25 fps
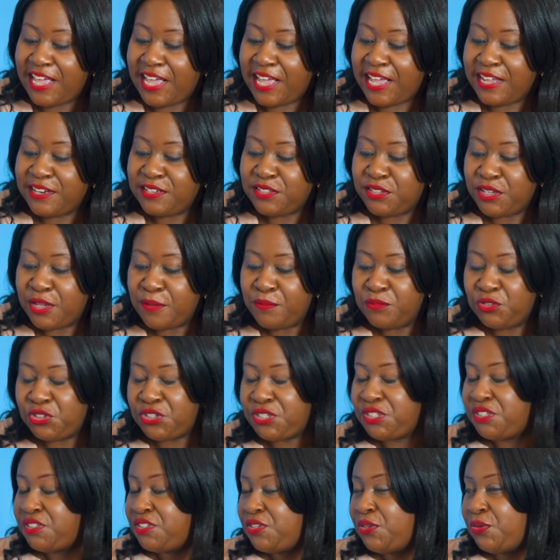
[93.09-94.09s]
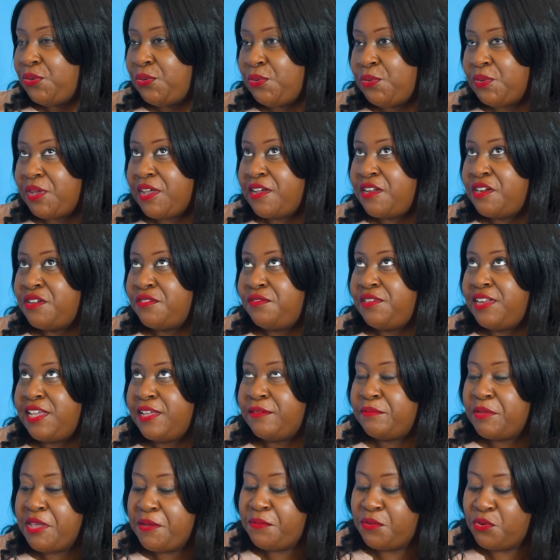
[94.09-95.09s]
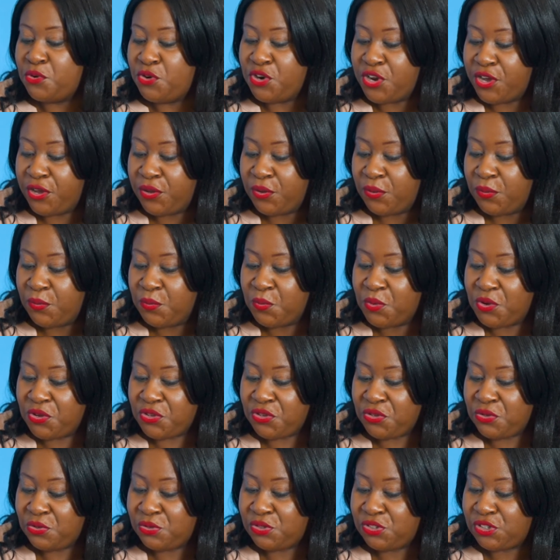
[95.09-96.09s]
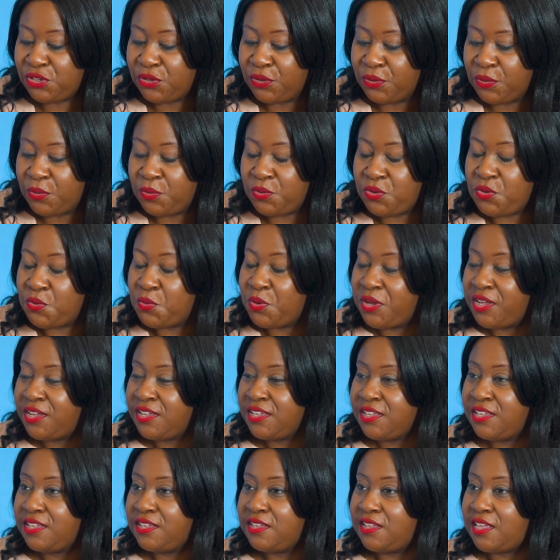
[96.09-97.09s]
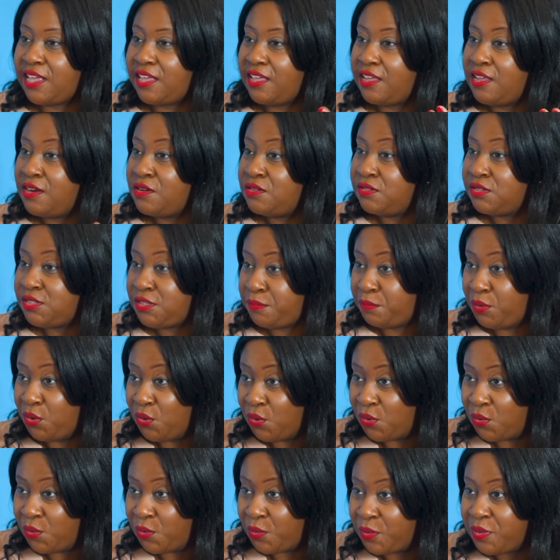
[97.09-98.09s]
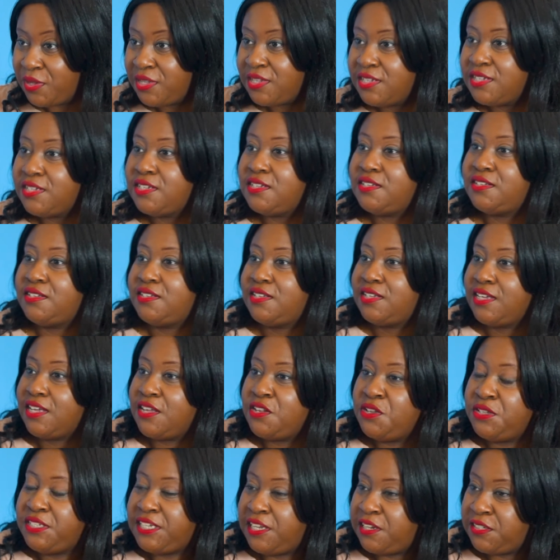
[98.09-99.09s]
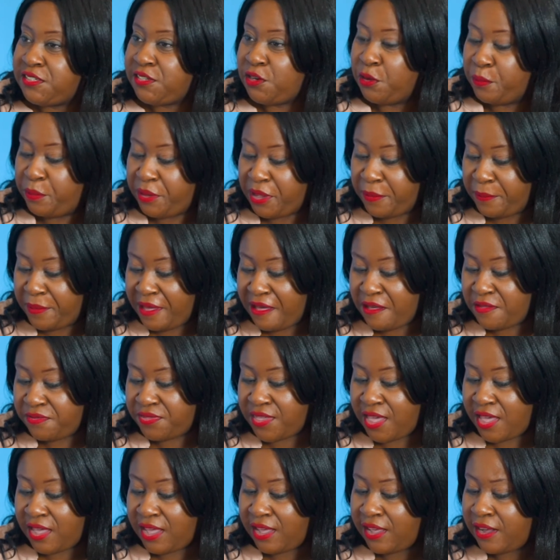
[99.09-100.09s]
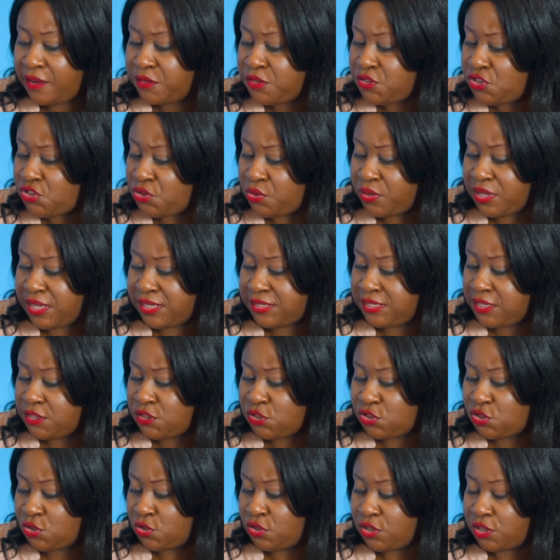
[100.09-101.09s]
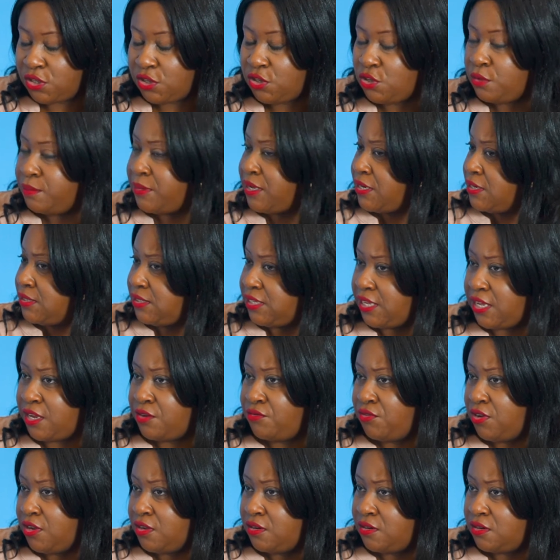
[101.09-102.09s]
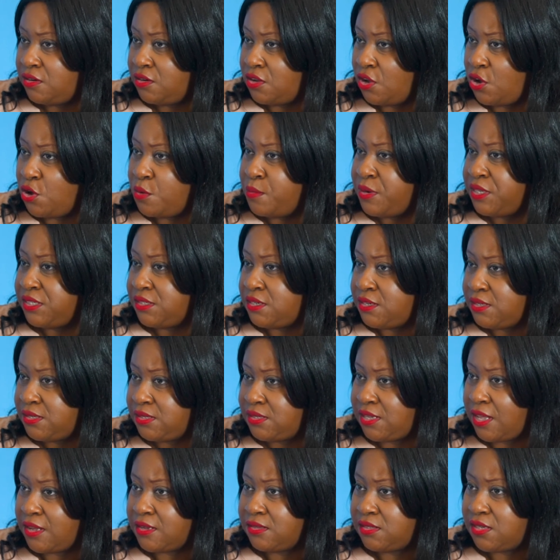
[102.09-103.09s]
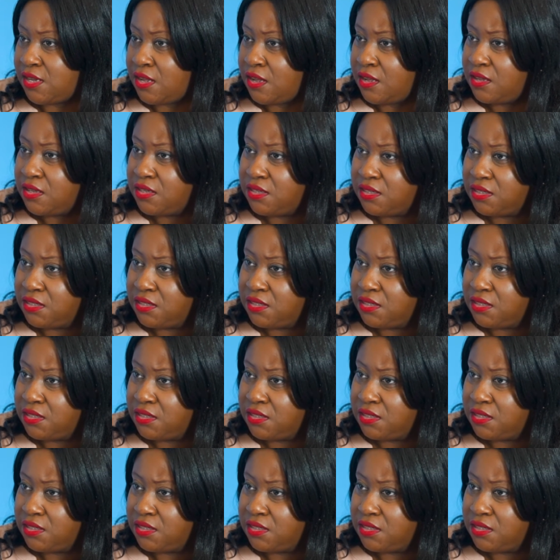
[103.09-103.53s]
And just to kind of let people know what you do, you work in DePaul. Can you tell us a little bit about that? How did you get into the humanitarian and homelessness sector?